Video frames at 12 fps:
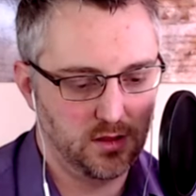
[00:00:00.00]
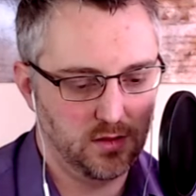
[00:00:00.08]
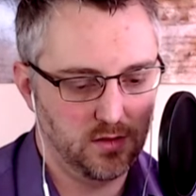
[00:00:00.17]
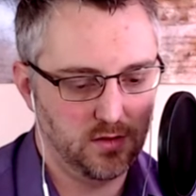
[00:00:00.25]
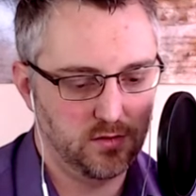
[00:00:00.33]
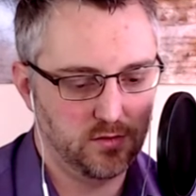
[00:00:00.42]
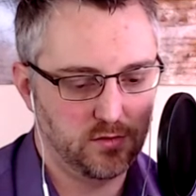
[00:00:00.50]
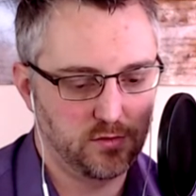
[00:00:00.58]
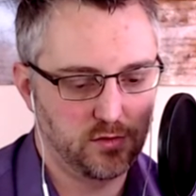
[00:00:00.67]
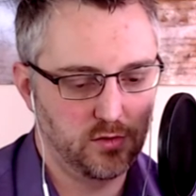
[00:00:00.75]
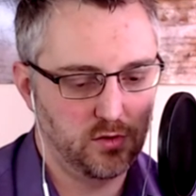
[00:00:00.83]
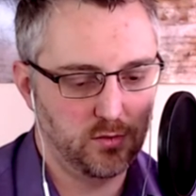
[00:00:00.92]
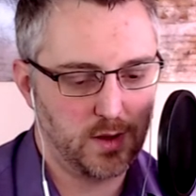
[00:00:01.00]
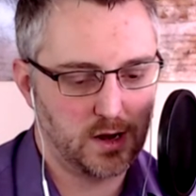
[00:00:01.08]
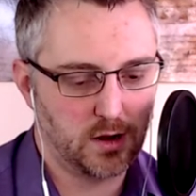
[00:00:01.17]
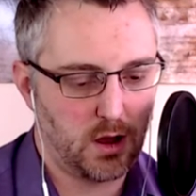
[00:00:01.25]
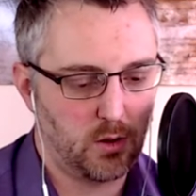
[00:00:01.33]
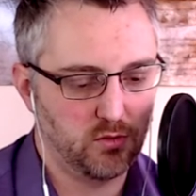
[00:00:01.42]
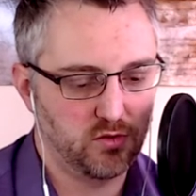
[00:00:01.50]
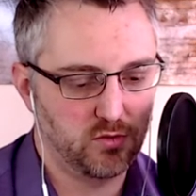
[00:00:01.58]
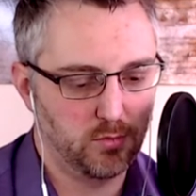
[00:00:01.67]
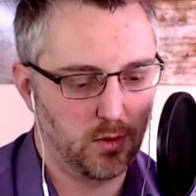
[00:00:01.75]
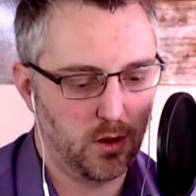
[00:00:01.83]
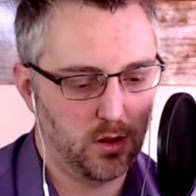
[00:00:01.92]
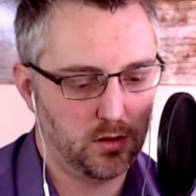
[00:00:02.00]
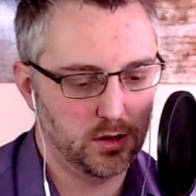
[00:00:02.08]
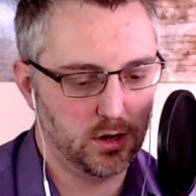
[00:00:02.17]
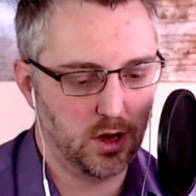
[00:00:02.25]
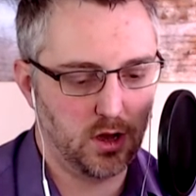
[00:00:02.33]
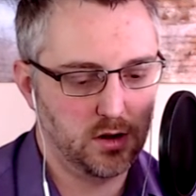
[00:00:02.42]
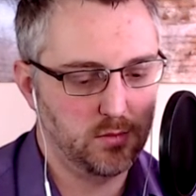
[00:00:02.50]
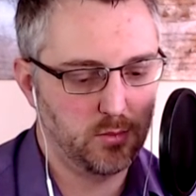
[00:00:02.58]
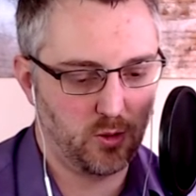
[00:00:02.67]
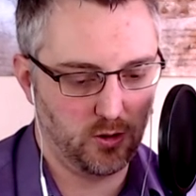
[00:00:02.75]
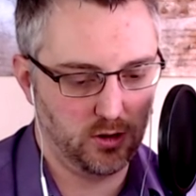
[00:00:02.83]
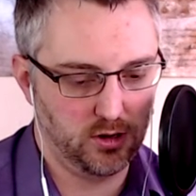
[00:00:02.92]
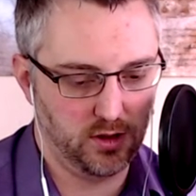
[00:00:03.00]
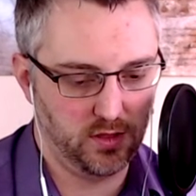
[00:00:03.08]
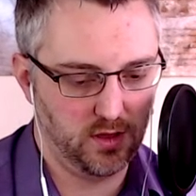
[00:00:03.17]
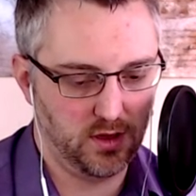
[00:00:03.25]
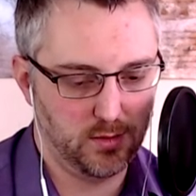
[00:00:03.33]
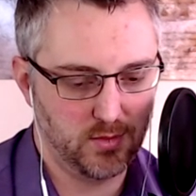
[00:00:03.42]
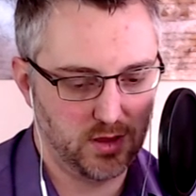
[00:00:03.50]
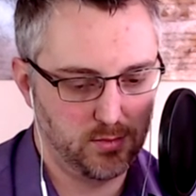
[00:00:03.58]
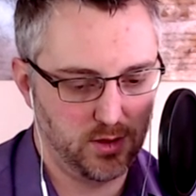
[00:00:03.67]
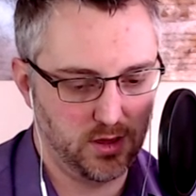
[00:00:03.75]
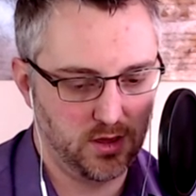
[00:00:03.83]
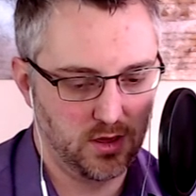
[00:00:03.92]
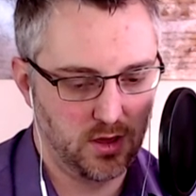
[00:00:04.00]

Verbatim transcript: This is true no matter how small and unimportant a thing it might be,